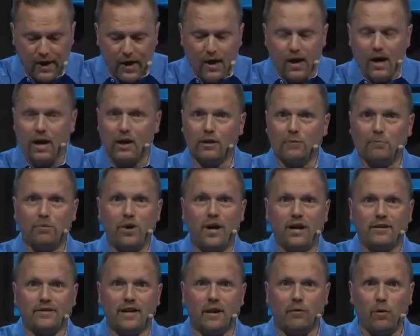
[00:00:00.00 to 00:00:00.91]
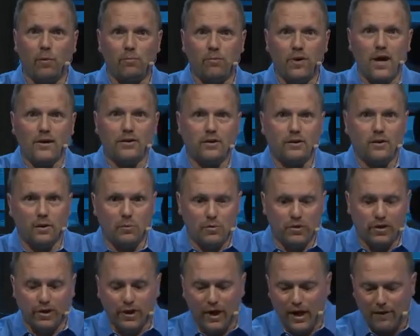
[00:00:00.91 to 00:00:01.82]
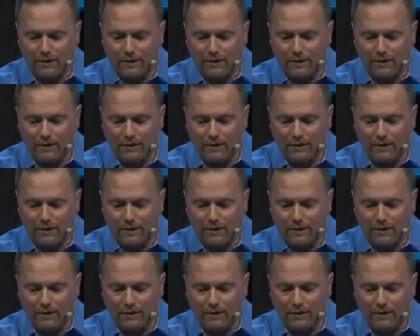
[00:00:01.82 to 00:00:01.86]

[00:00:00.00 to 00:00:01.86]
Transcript: I'm going to break it down real practical and we're going to have